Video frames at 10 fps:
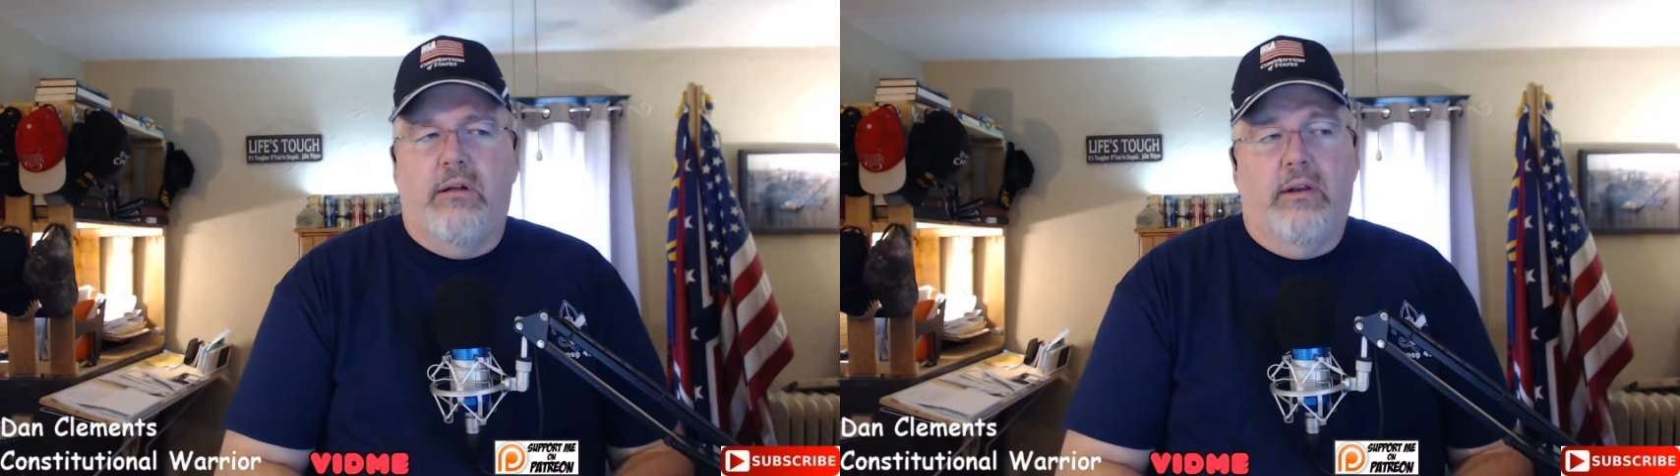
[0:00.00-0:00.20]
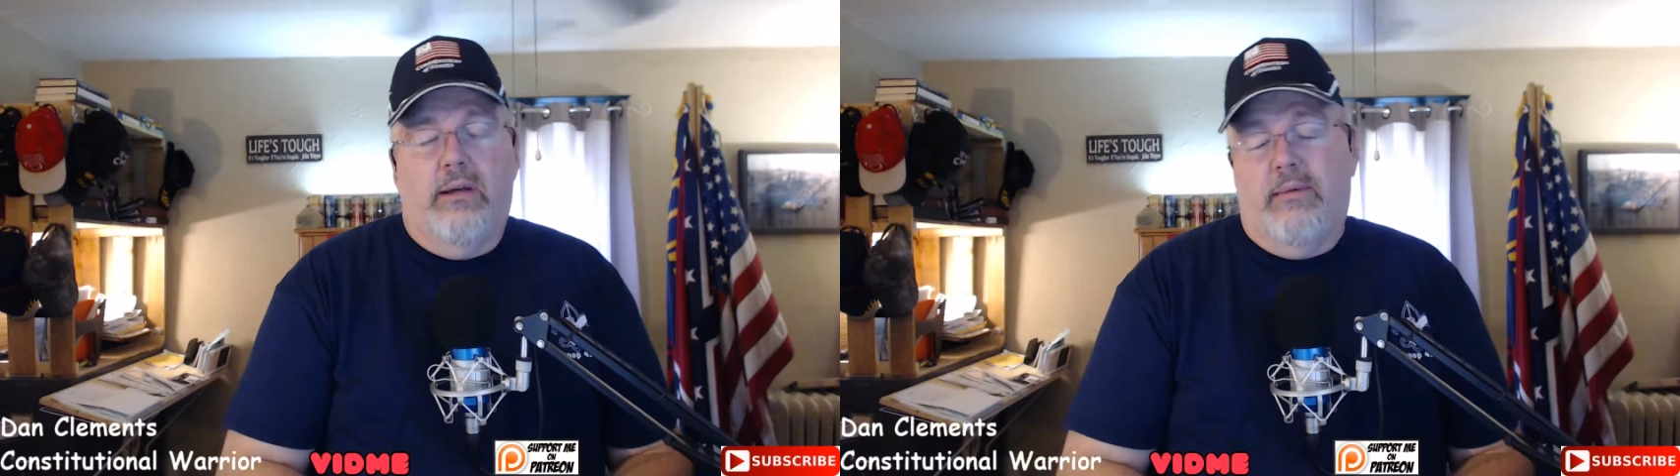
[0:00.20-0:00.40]

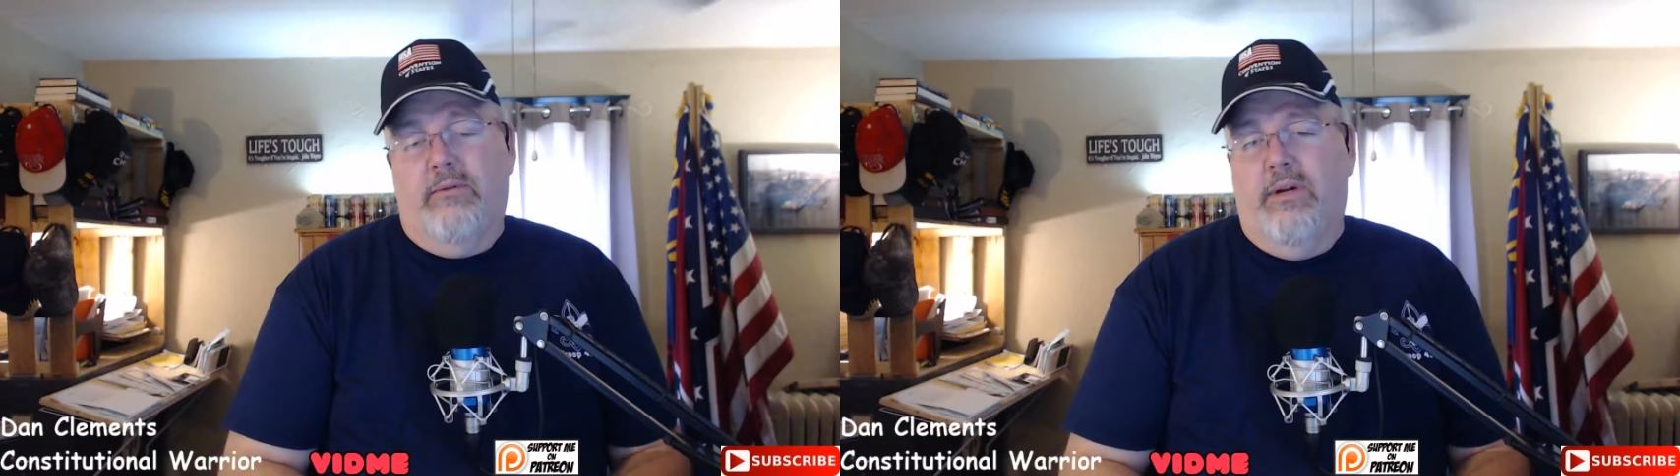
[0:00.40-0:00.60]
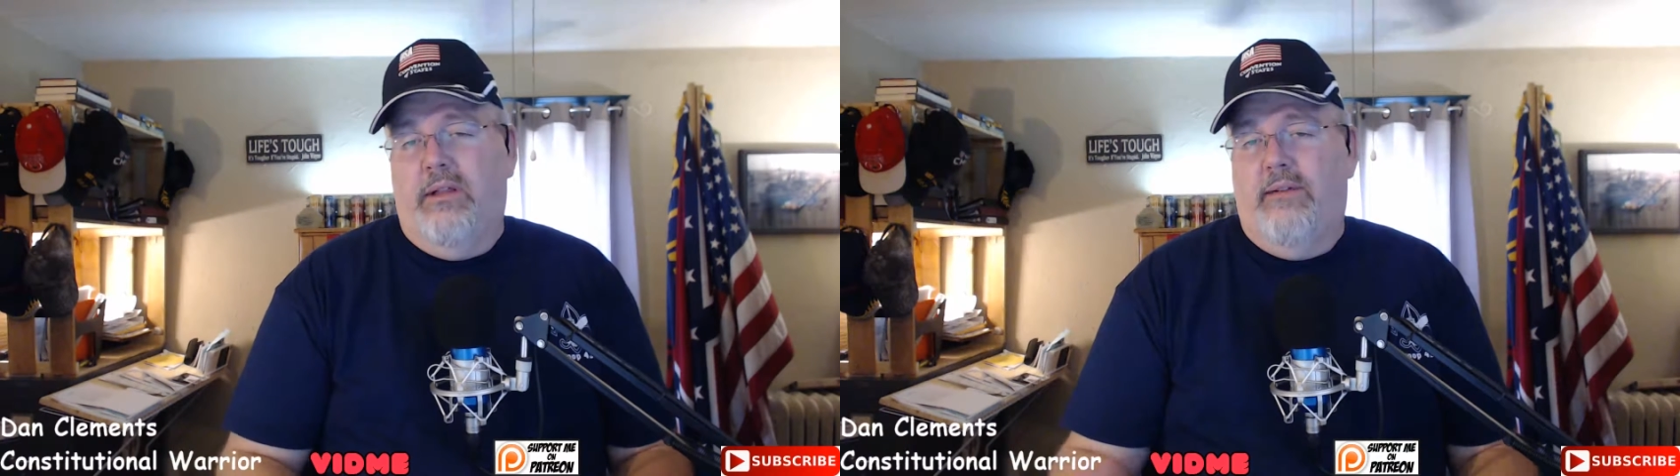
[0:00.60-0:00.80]
And I'm like,
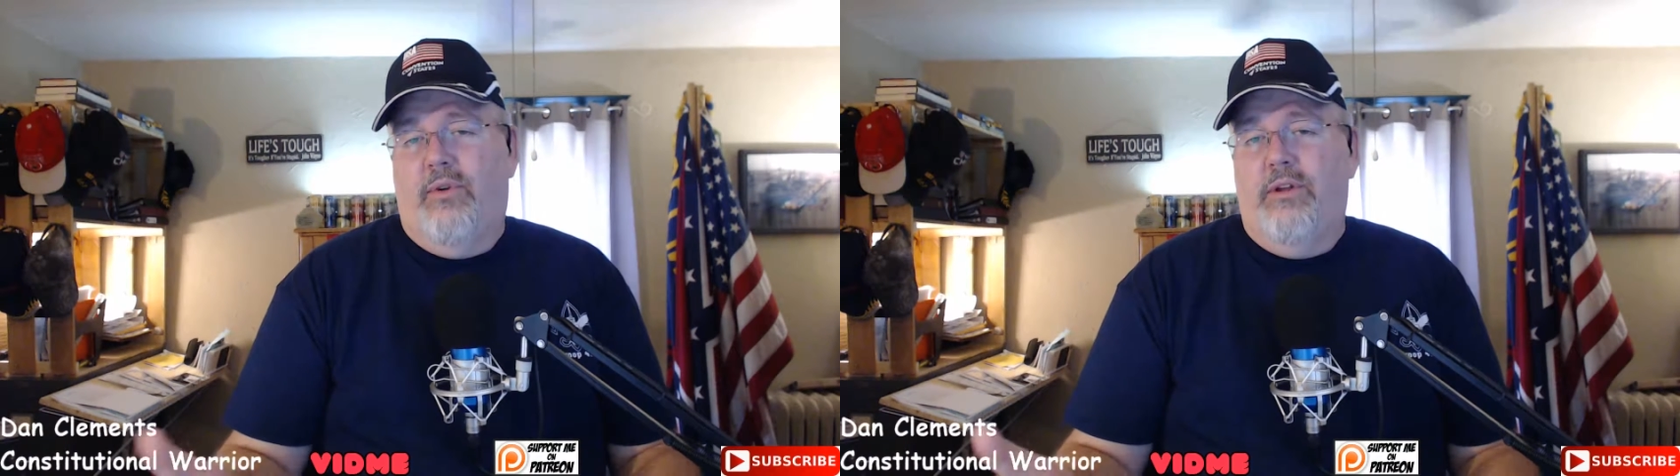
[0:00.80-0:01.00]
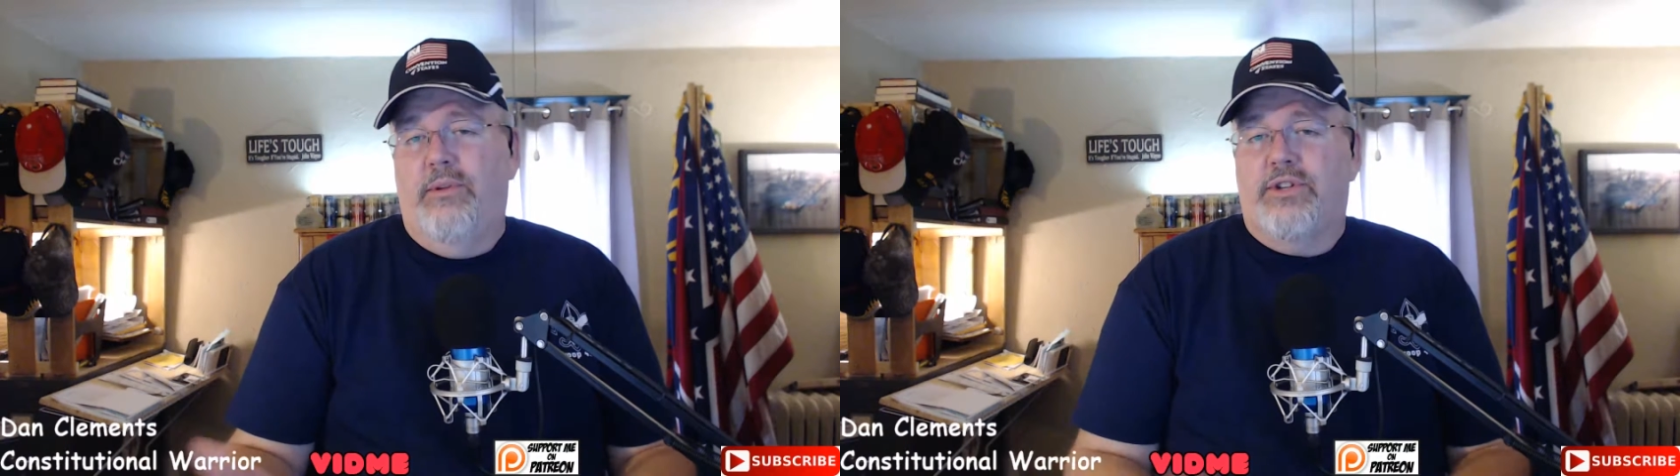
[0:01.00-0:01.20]
well, I've
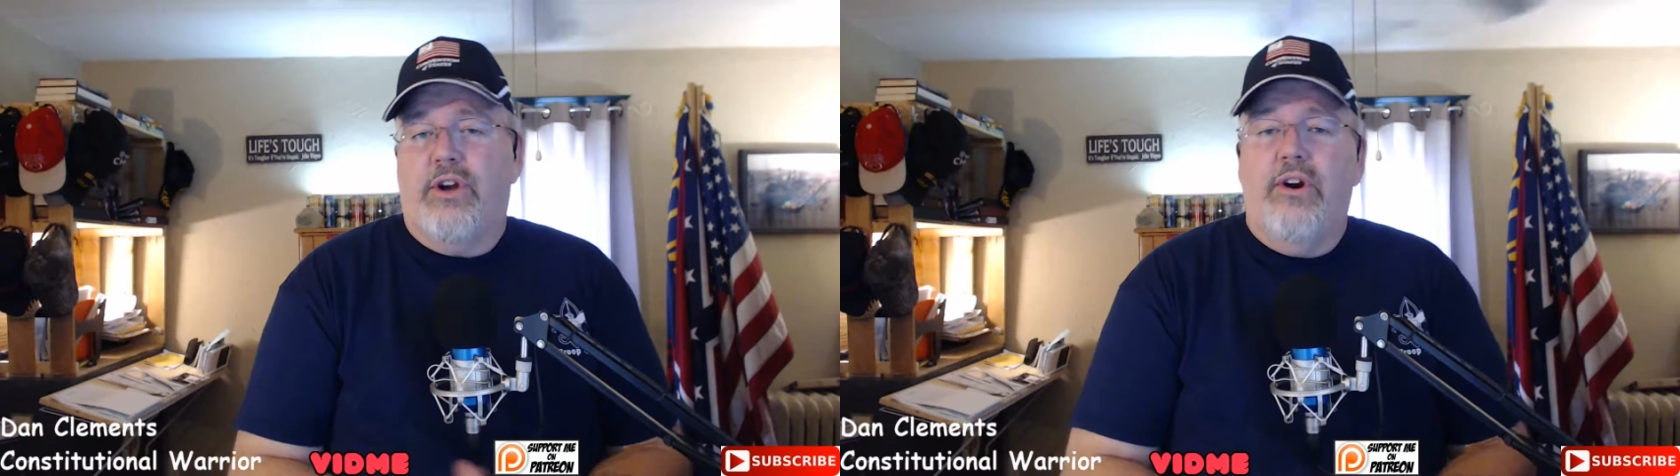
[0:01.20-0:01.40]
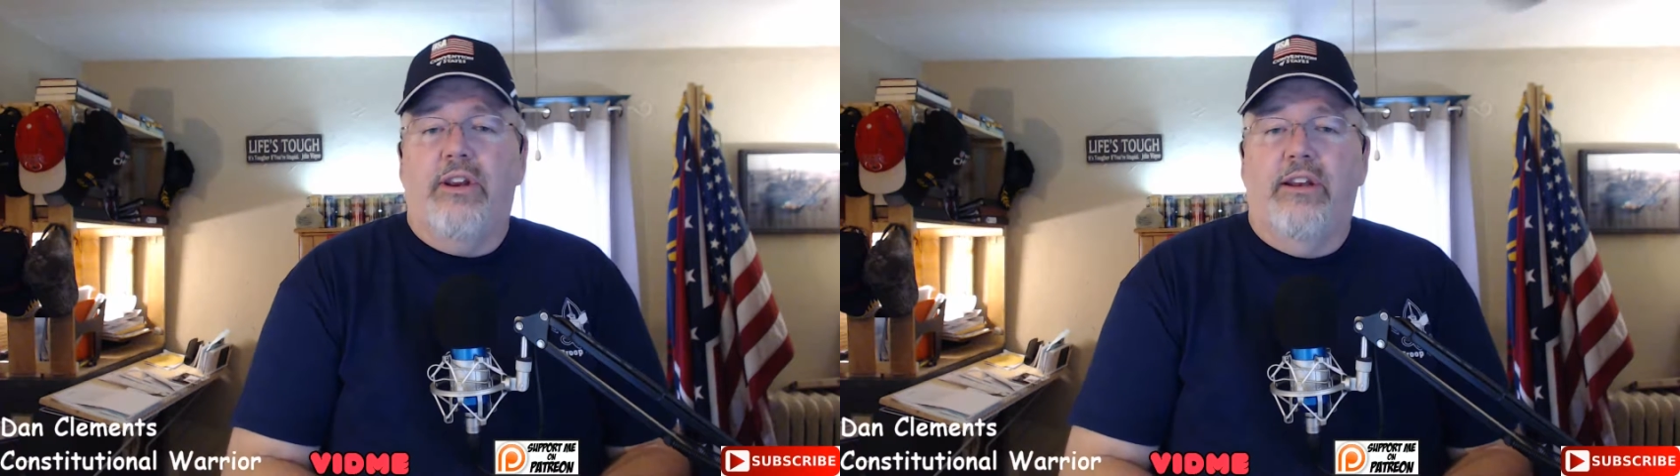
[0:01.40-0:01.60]
only been
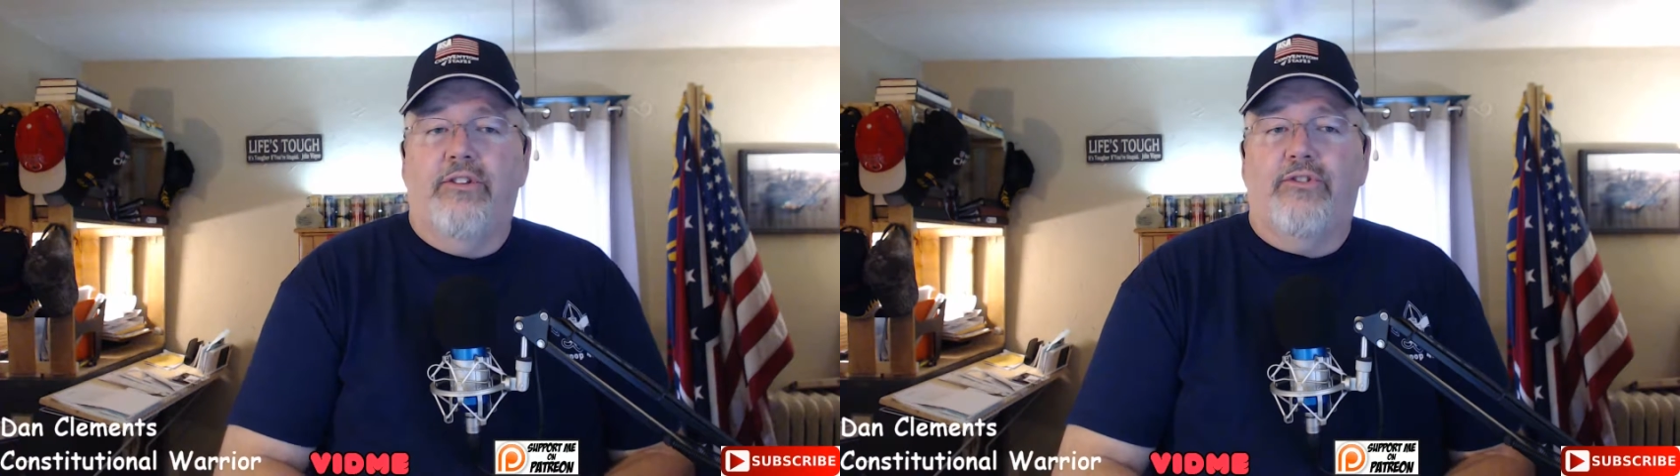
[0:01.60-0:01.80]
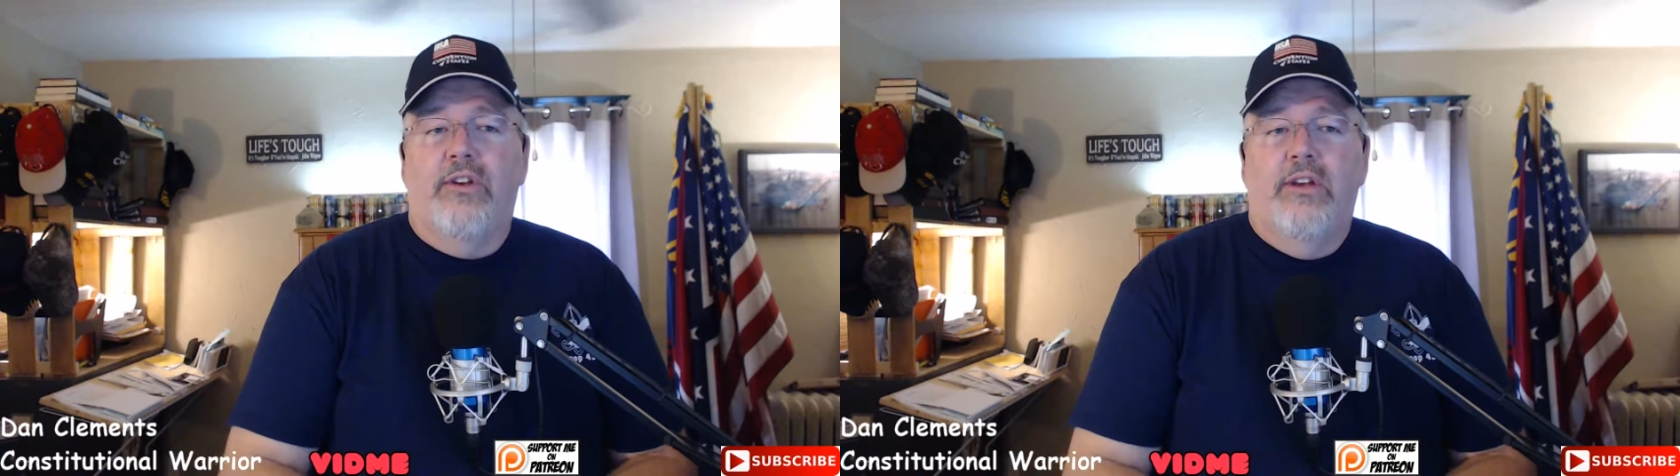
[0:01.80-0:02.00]
starting this.